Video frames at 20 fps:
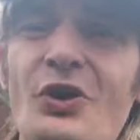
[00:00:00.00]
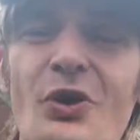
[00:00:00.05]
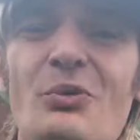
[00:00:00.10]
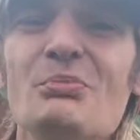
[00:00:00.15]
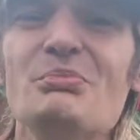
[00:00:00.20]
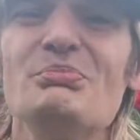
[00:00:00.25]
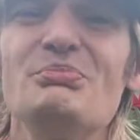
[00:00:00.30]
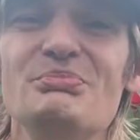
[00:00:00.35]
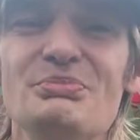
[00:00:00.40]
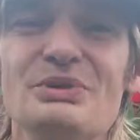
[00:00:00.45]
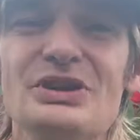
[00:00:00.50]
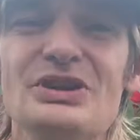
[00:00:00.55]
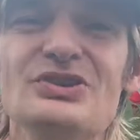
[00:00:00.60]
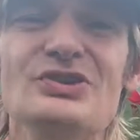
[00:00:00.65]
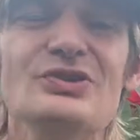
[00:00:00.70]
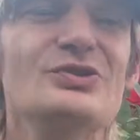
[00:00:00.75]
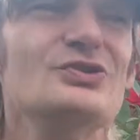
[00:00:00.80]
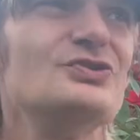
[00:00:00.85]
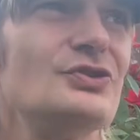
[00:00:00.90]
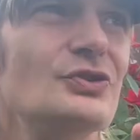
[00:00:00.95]
don't
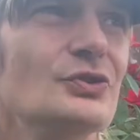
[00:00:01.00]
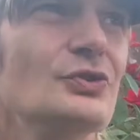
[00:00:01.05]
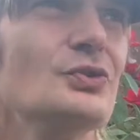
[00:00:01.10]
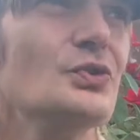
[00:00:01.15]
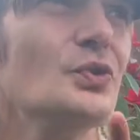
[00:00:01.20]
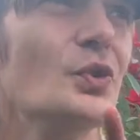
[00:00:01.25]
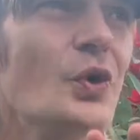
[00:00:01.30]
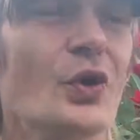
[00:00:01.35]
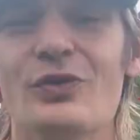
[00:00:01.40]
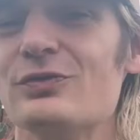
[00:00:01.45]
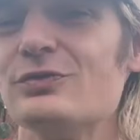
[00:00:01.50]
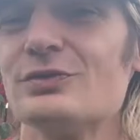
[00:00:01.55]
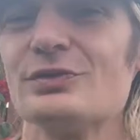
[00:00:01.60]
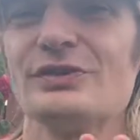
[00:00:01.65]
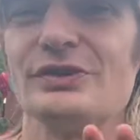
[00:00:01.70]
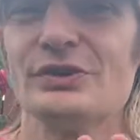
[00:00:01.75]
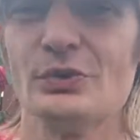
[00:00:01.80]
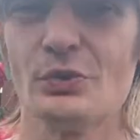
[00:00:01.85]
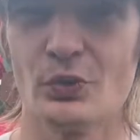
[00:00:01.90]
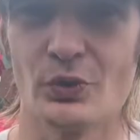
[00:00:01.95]
be too
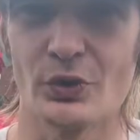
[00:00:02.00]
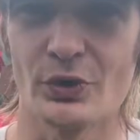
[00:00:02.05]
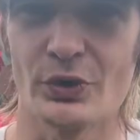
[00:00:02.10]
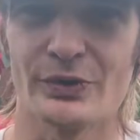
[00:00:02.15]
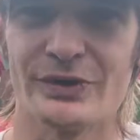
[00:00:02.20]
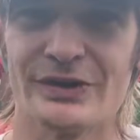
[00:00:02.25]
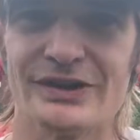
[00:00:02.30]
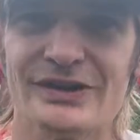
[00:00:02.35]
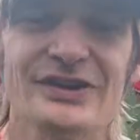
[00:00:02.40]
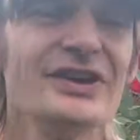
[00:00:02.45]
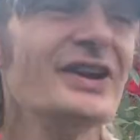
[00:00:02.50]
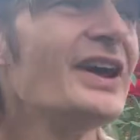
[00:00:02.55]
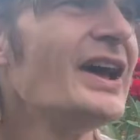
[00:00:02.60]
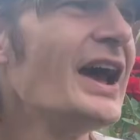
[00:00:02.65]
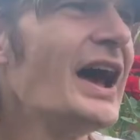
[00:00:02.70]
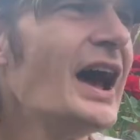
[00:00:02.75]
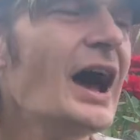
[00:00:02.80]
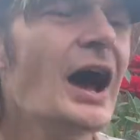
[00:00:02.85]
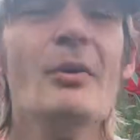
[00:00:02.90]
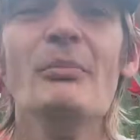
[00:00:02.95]
overly worried
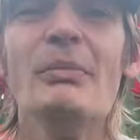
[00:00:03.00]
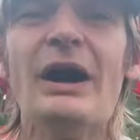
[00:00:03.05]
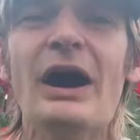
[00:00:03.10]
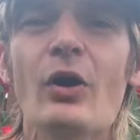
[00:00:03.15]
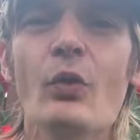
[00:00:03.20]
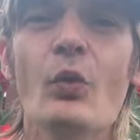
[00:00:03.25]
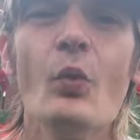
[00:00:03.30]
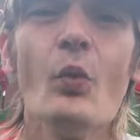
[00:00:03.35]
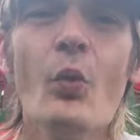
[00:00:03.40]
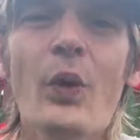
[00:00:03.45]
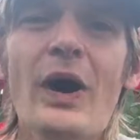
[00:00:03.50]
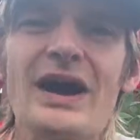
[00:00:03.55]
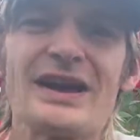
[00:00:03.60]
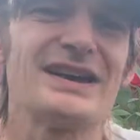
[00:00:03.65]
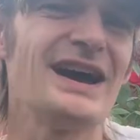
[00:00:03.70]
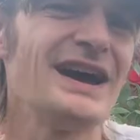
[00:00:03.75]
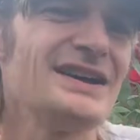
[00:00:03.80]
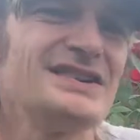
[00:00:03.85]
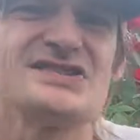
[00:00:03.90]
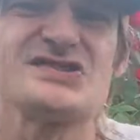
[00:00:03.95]
about what
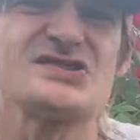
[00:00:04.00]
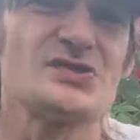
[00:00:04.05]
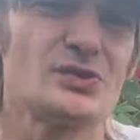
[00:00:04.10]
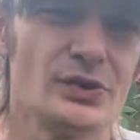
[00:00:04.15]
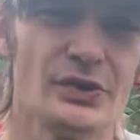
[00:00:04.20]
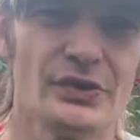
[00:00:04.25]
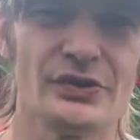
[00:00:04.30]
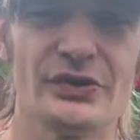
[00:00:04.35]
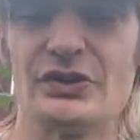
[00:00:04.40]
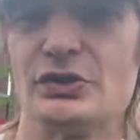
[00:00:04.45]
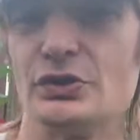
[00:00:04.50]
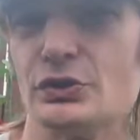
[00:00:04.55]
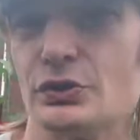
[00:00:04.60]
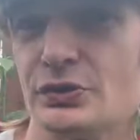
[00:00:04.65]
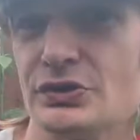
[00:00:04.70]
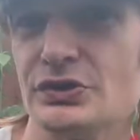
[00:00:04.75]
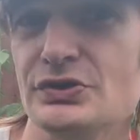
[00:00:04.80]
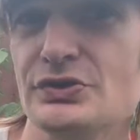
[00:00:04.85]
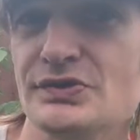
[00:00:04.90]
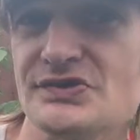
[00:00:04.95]
kind of soil that you're
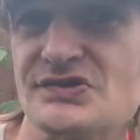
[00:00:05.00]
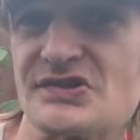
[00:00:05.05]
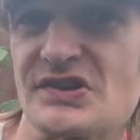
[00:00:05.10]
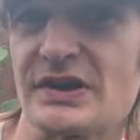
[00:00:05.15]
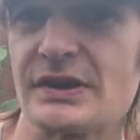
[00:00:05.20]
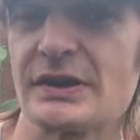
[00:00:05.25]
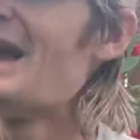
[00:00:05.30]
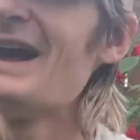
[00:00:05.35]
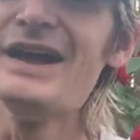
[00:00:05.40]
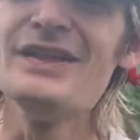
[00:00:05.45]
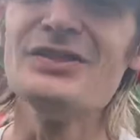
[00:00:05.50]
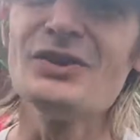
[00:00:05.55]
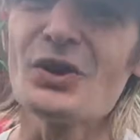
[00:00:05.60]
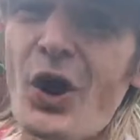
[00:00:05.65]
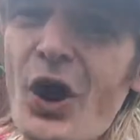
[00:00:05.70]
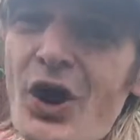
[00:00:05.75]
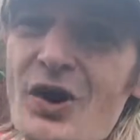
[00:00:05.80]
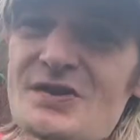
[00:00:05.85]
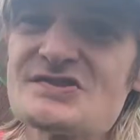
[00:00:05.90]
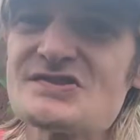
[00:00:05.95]
using. And there
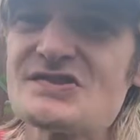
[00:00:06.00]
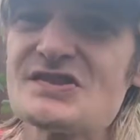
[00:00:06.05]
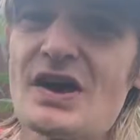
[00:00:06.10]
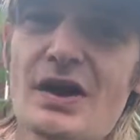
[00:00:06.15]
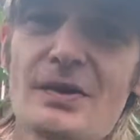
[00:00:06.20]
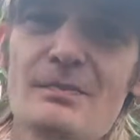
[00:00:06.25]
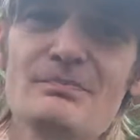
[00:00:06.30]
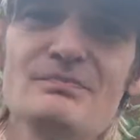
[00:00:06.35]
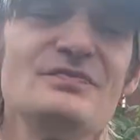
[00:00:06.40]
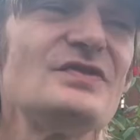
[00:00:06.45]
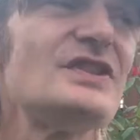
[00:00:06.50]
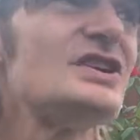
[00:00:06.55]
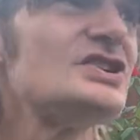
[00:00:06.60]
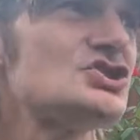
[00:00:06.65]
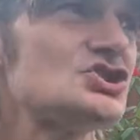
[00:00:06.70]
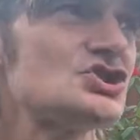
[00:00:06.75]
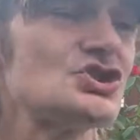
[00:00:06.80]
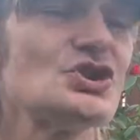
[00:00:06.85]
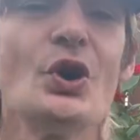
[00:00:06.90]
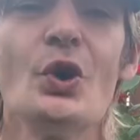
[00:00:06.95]
are some that
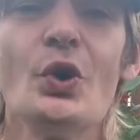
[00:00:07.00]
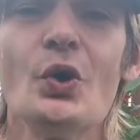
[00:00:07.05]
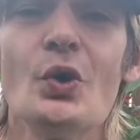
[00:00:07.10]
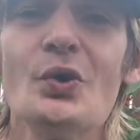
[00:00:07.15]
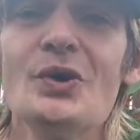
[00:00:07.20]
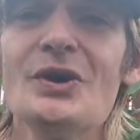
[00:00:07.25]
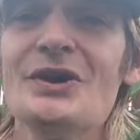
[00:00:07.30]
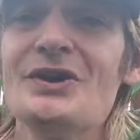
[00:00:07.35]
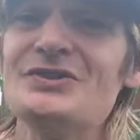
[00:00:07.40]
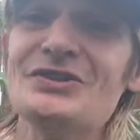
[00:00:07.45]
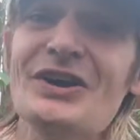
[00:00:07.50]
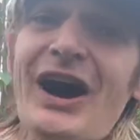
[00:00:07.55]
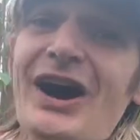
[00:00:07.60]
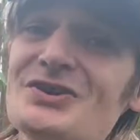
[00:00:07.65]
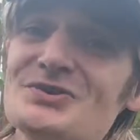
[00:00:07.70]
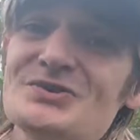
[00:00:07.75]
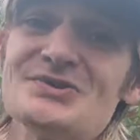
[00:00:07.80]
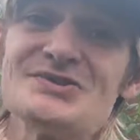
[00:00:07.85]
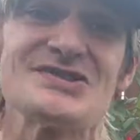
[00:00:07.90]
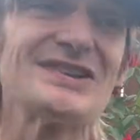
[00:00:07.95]
show not
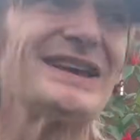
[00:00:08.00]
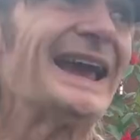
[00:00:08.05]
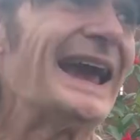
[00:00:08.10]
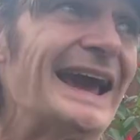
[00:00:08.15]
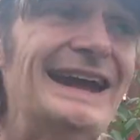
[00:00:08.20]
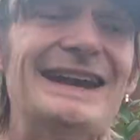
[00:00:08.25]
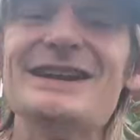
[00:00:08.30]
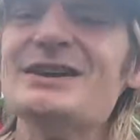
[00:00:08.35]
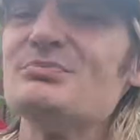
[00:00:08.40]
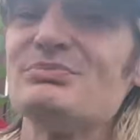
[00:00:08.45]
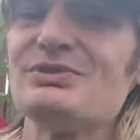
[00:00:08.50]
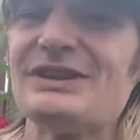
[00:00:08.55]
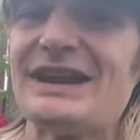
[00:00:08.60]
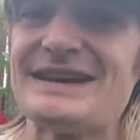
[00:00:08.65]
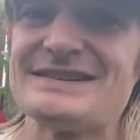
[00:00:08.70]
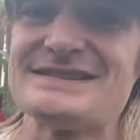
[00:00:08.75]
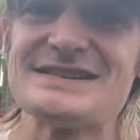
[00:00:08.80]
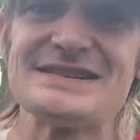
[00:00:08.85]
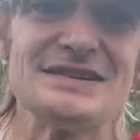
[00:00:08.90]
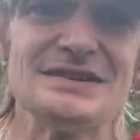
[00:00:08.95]
using any
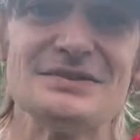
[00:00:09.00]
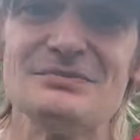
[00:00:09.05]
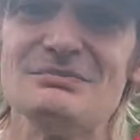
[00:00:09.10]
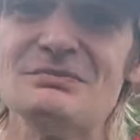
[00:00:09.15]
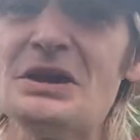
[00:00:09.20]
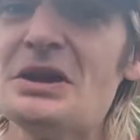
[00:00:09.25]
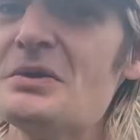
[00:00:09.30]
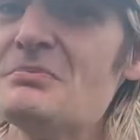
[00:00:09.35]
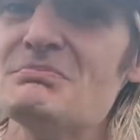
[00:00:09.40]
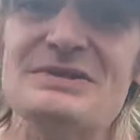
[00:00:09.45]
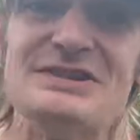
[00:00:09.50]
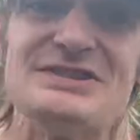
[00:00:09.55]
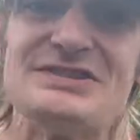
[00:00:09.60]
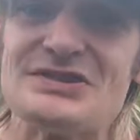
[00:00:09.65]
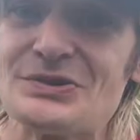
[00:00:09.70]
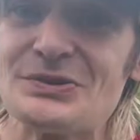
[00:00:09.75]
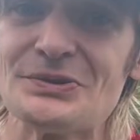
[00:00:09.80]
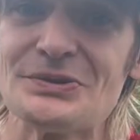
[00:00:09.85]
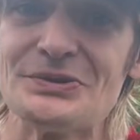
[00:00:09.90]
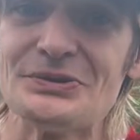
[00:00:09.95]
planting
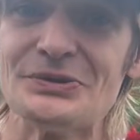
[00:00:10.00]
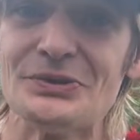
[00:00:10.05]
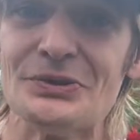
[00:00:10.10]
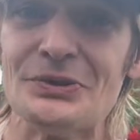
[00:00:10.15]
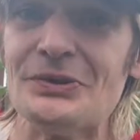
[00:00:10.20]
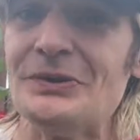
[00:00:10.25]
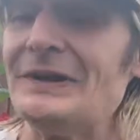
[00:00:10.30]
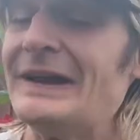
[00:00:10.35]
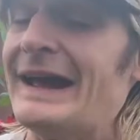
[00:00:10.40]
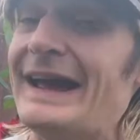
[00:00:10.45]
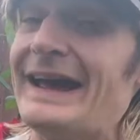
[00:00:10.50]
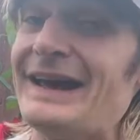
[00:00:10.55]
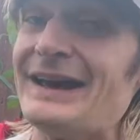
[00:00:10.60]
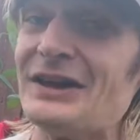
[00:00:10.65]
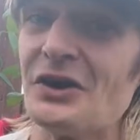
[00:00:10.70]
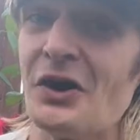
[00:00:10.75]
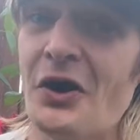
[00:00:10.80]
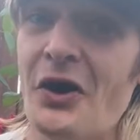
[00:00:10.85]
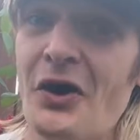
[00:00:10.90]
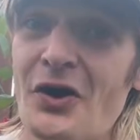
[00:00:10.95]
material
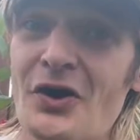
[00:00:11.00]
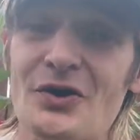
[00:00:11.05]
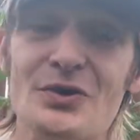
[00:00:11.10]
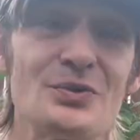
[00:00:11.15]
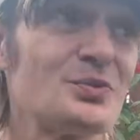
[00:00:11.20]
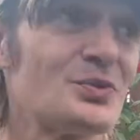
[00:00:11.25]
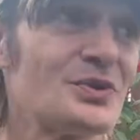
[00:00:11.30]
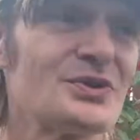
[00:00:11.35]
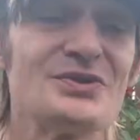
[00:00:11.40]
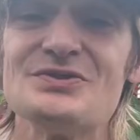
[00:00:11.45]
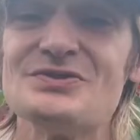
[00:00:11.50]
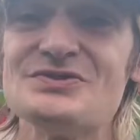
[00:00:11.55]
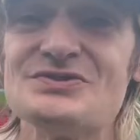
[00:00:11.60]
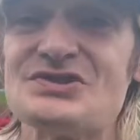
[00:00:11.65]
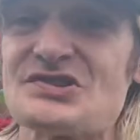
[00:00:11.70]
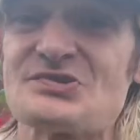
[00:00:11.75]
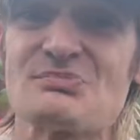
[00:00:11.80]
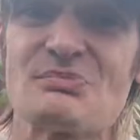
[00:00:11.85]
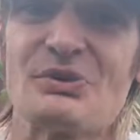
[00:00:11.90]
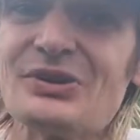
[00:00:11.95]
at all, where you
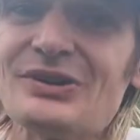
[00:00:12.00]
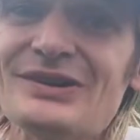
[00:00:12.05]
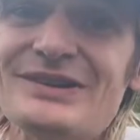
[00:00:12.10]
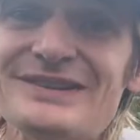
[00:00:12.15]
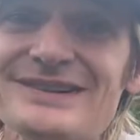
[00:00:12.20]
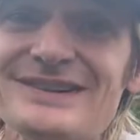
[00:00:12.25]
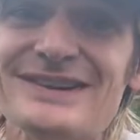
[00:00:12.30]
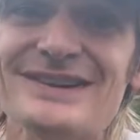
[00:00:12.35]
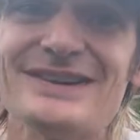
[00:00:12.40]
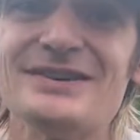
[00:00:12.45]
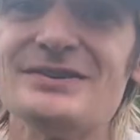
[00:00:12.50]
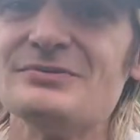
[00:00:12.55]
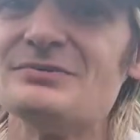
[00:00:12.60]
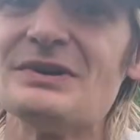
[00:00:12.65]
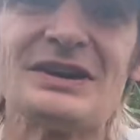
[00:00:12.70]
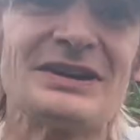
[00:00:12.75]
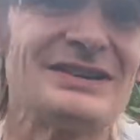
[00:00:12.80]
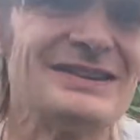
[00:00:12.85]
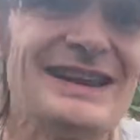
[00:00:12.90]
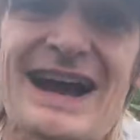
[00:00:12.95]
just put it in
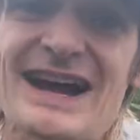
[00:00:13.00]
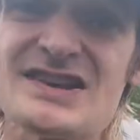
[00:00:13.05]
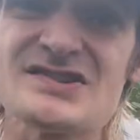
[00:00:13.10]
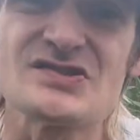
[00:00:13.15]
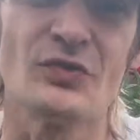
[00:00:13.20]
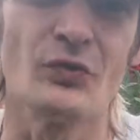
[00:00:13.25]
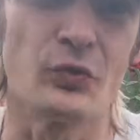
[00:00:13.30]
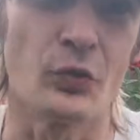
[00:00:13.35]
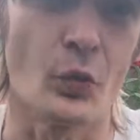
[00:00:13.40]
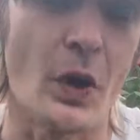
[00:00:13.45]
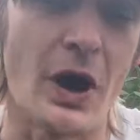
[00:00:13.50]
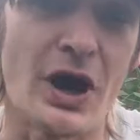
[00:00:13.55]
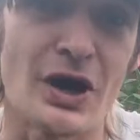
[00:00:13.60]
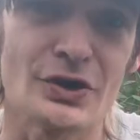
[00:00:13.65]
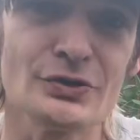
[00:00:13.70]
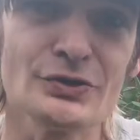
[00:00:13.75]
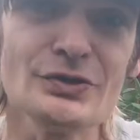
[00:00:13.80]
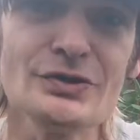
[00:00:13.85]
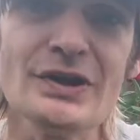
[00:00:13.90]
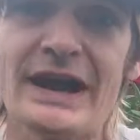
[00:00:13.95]
a glass of
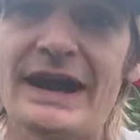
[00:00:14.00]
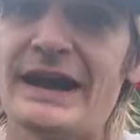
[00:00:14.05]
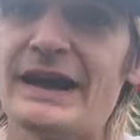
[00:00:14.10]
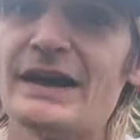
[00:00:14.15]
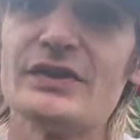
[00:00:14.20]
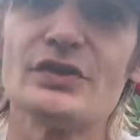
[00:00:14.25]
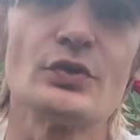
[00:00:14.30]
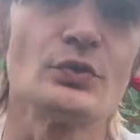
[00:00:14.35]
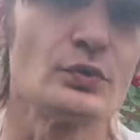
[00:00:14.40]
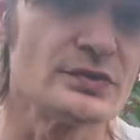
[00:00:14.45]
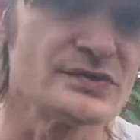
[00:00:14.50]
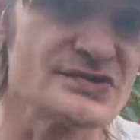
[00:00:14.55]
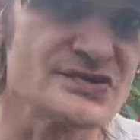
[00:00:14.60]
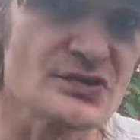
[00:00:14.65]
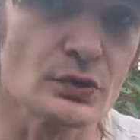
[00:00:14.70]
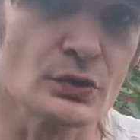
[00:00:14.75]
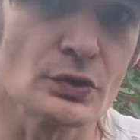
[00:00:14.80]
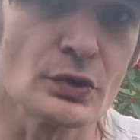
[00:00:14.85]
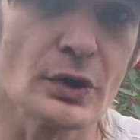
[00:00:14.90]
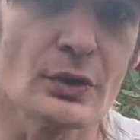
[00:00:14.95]
water and the roots
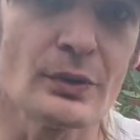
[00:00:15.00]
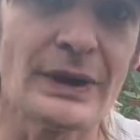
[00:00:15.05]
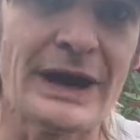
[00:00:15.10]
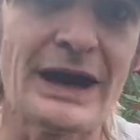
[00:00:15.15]
will grow